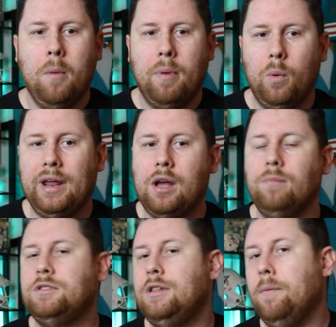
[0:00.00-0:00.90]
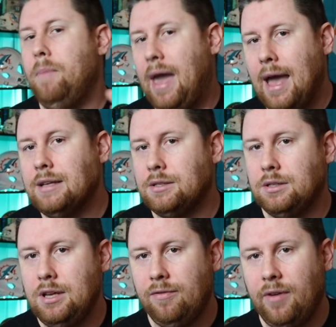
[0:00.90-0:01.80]
but when it comes to the pass
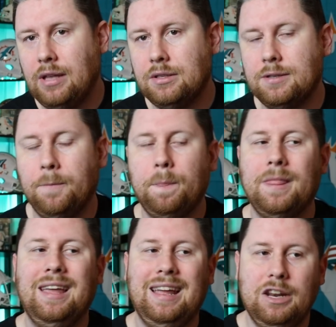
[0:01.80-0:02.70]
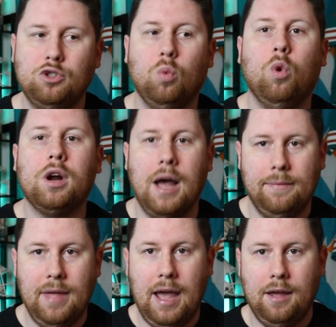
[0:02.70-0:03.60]
defense, he needs to work
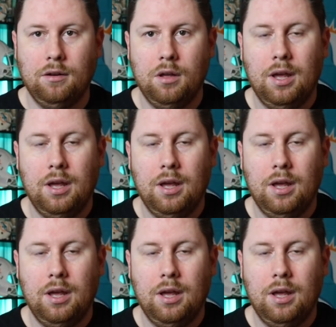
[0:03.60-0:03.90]
on that.